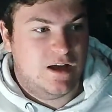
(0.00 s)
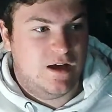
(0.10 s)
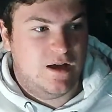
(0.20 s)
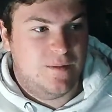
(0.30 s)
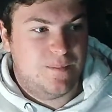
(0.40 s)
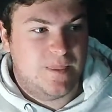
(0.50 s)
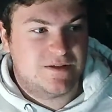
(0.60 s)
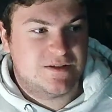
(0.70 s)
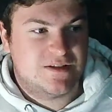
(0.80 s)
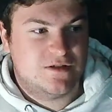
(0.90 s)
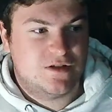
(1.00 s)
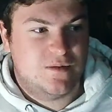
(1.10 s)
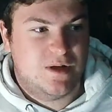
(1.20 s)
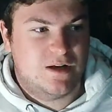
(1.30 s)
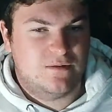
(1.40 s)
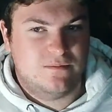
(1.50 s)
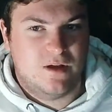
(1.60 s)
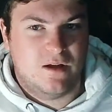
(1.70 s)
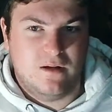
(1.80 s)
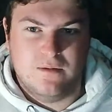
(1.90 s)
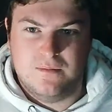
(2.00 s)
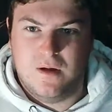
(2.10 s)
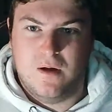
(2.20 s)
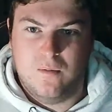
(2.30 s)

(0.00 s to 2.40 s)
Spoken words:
It's essentially about a